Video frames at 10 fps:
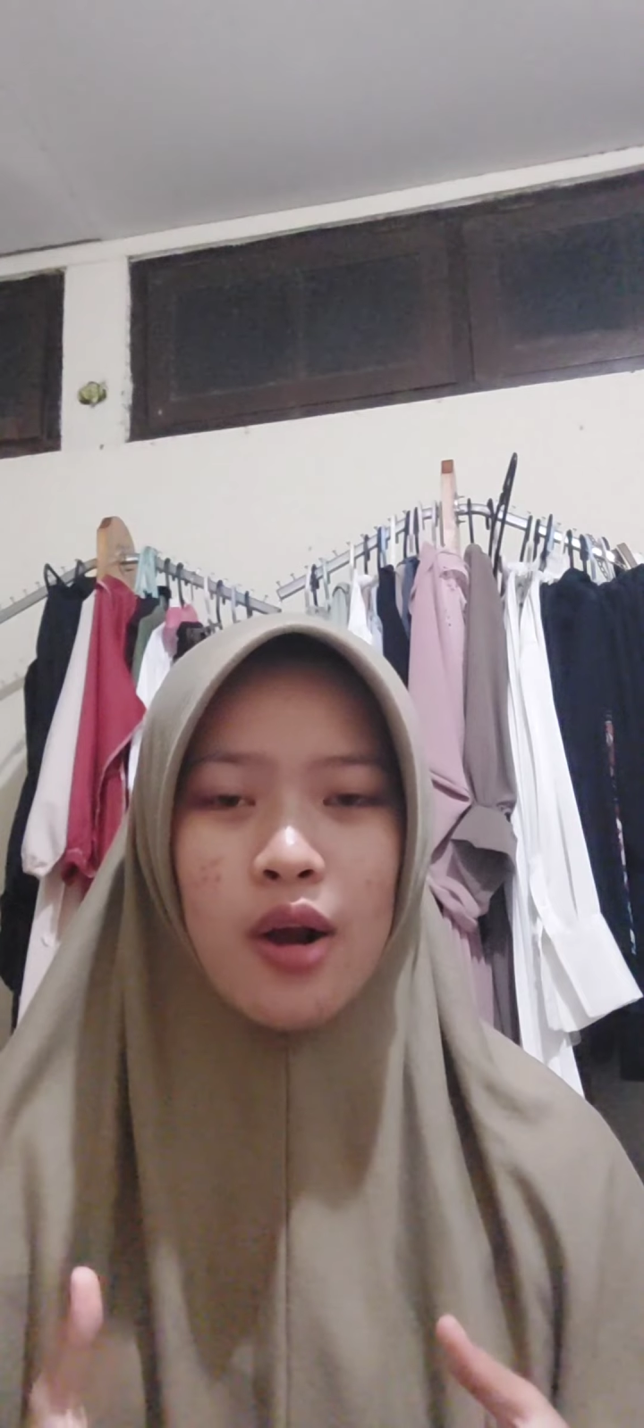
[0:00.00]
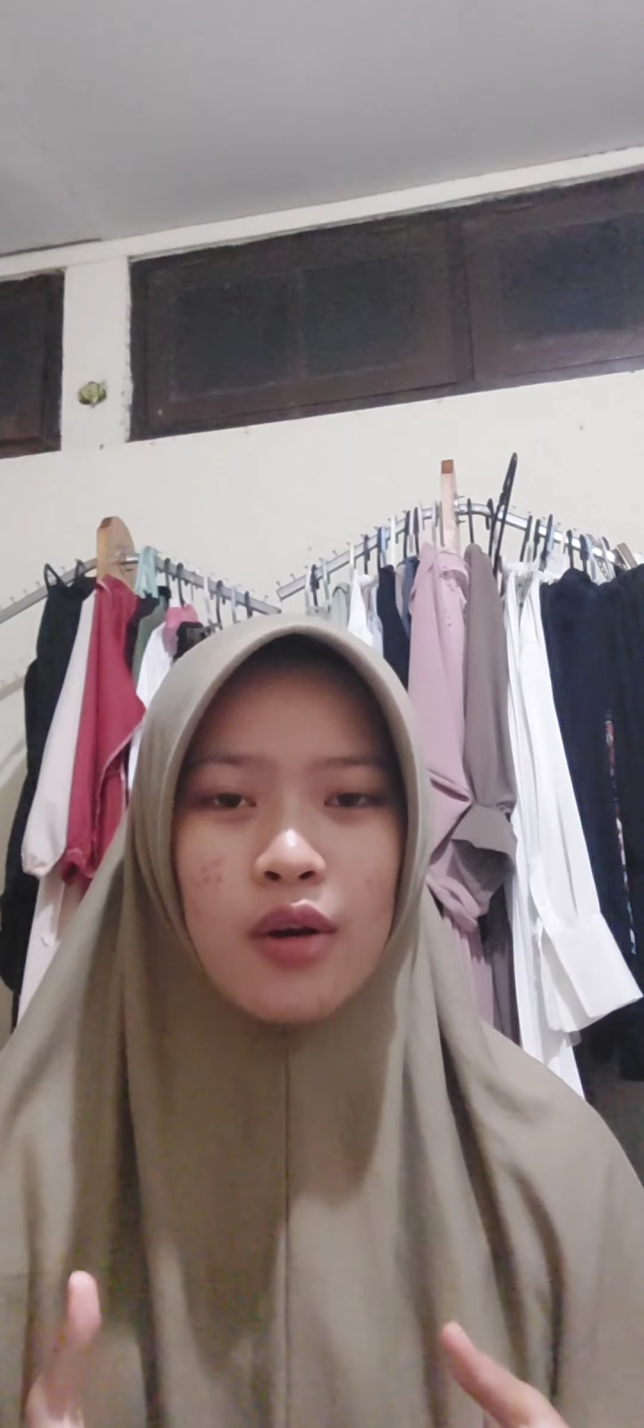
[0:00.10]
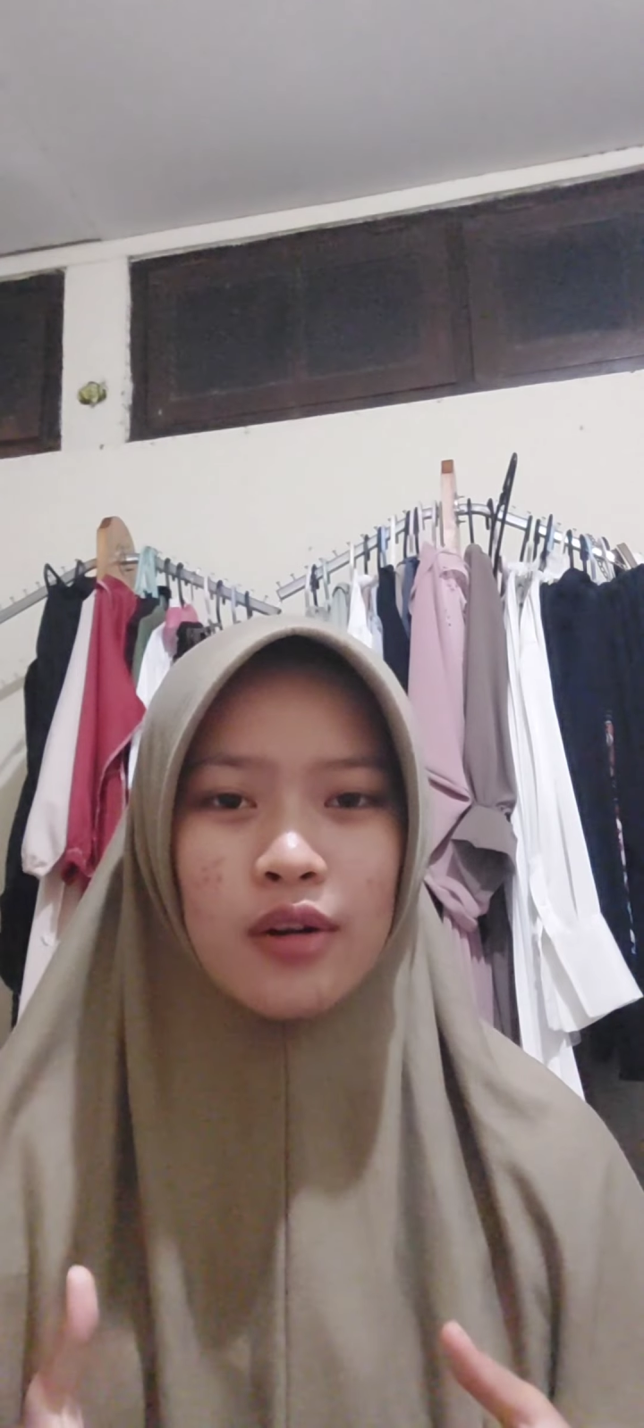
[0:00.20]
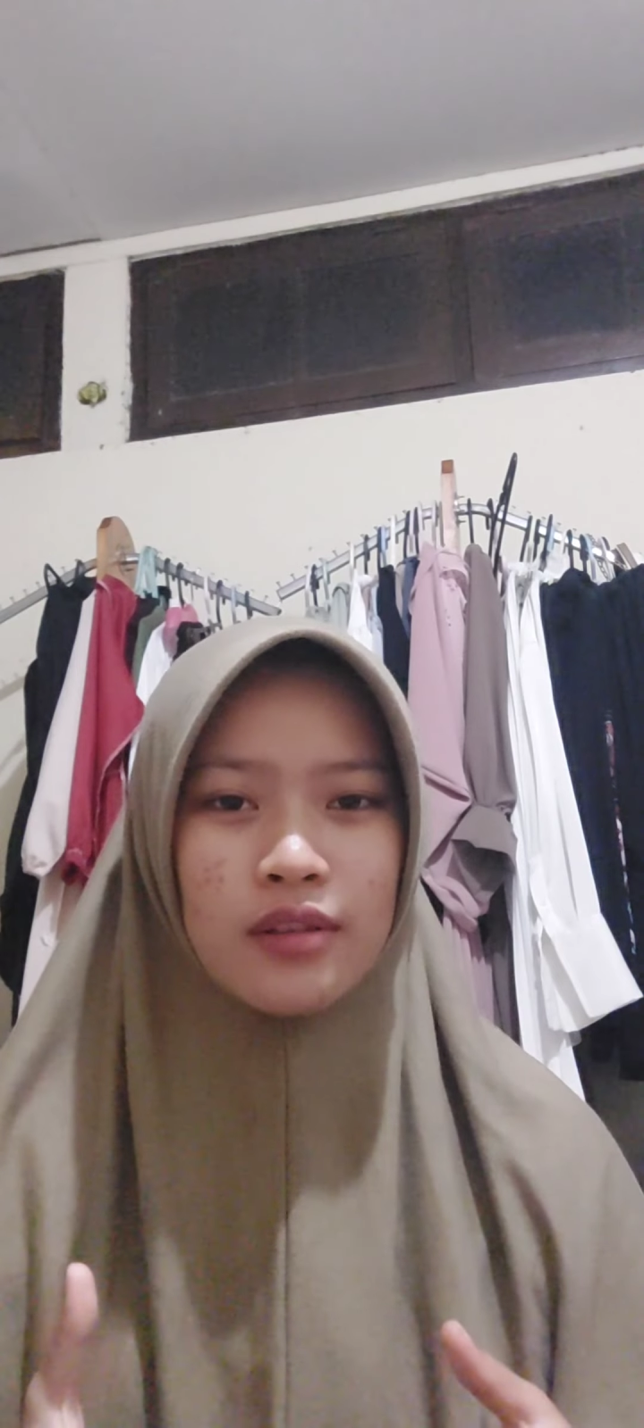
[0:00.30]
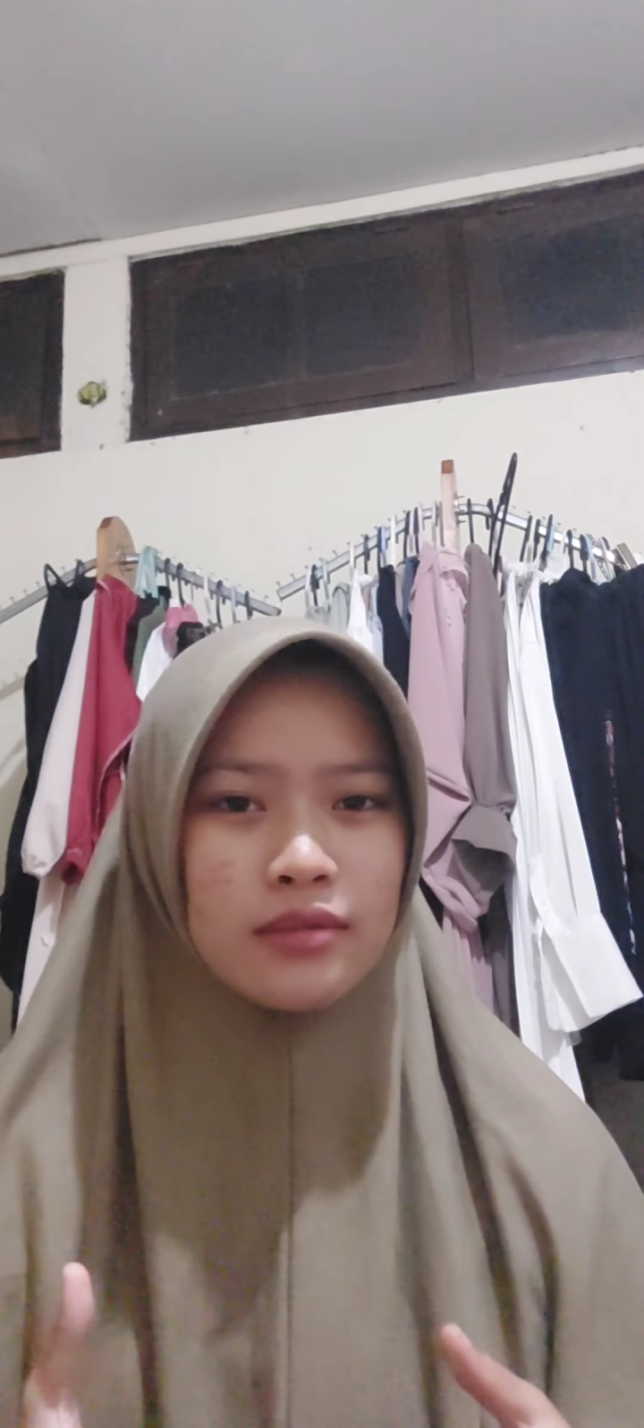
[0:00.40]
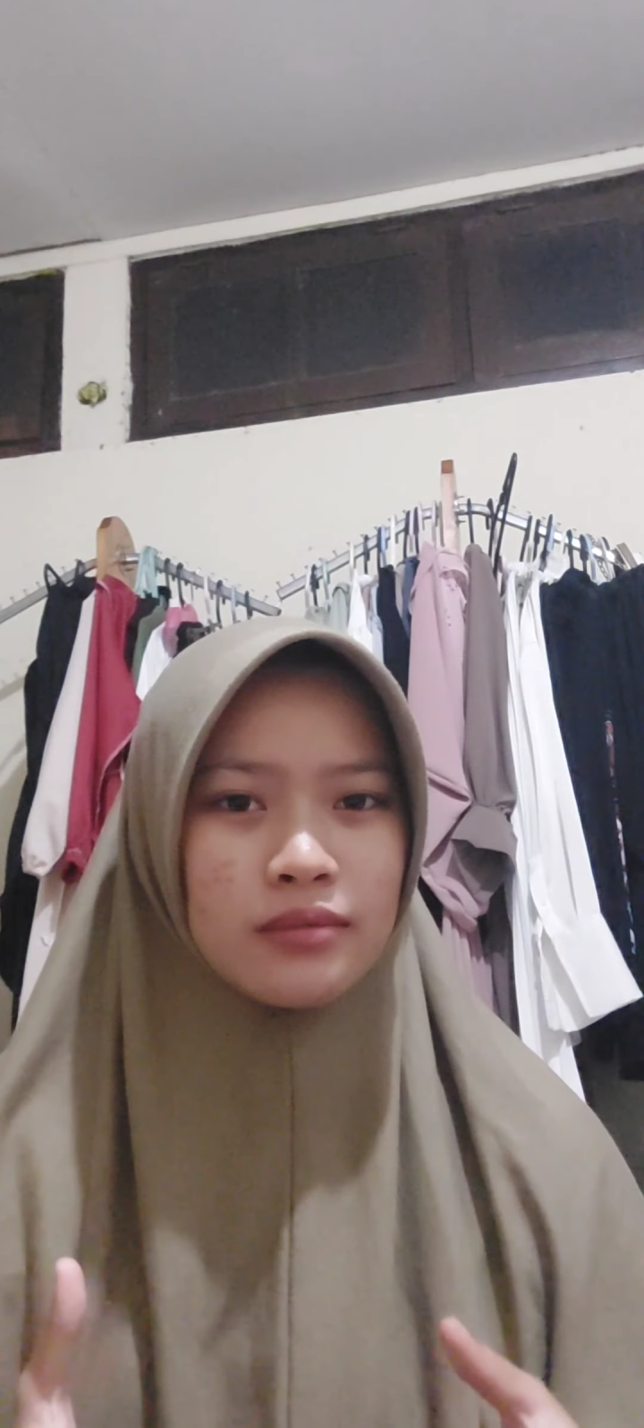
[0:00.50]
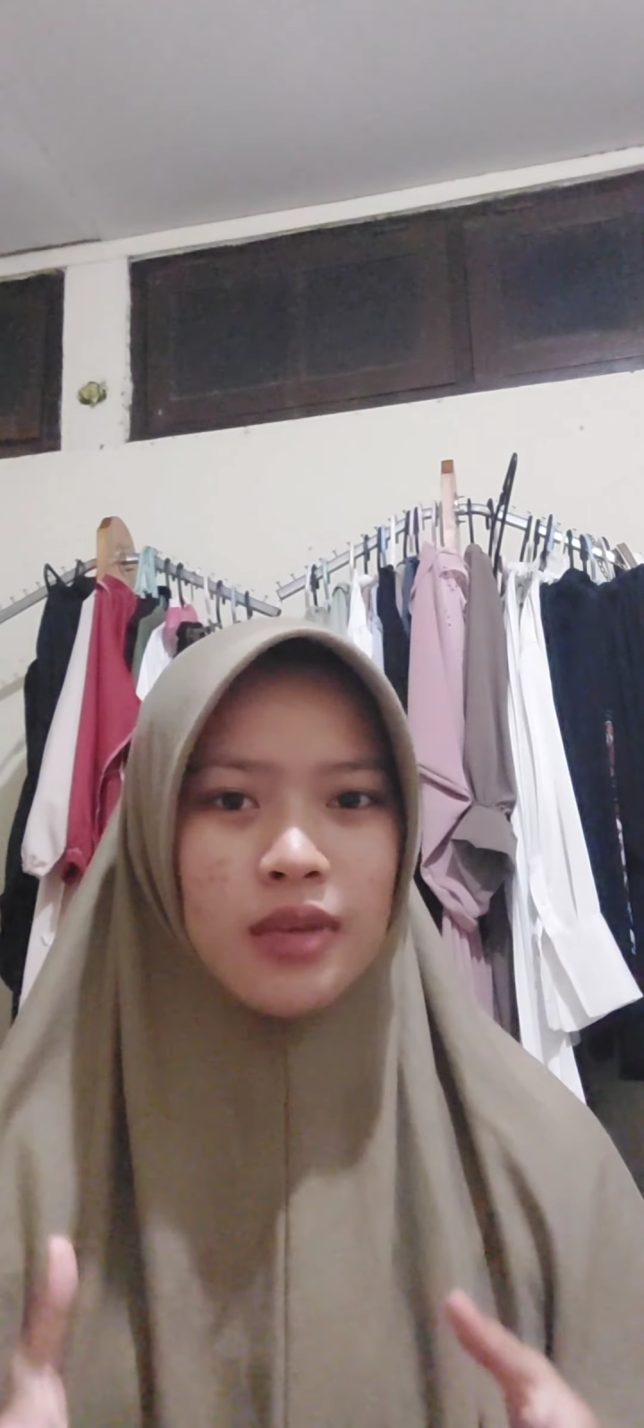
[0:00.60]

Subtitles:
or